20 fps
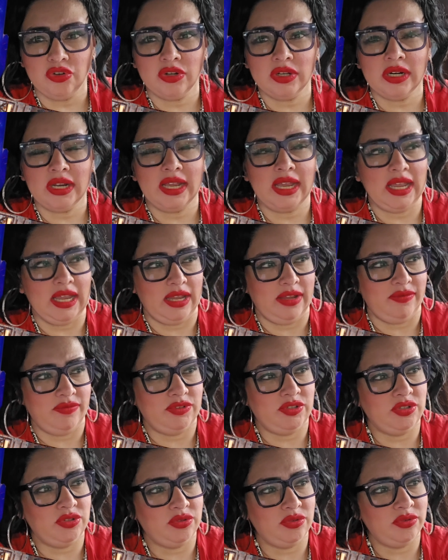You're going to
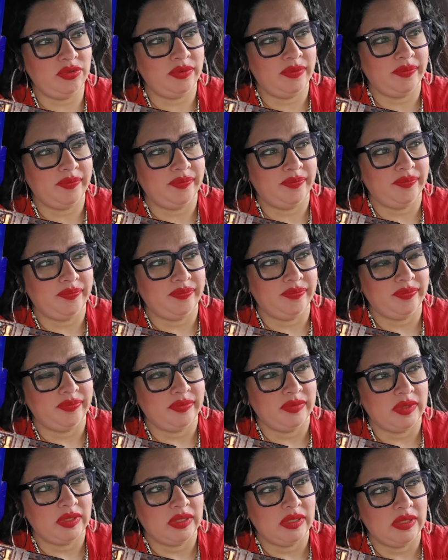have to
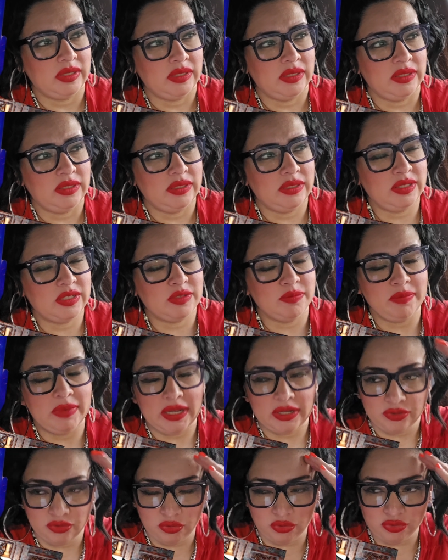
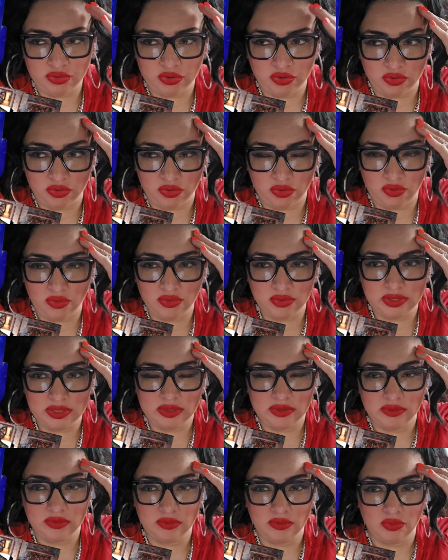dismantle your
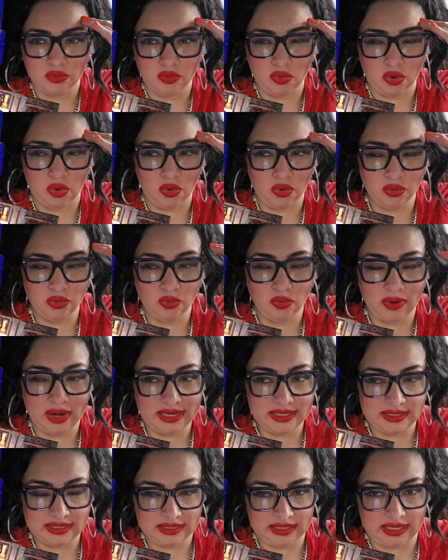own old
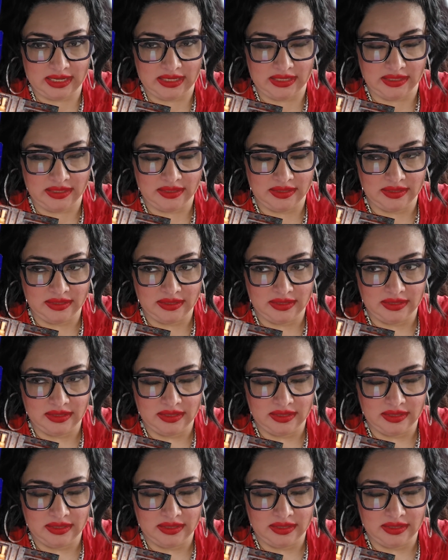wineskin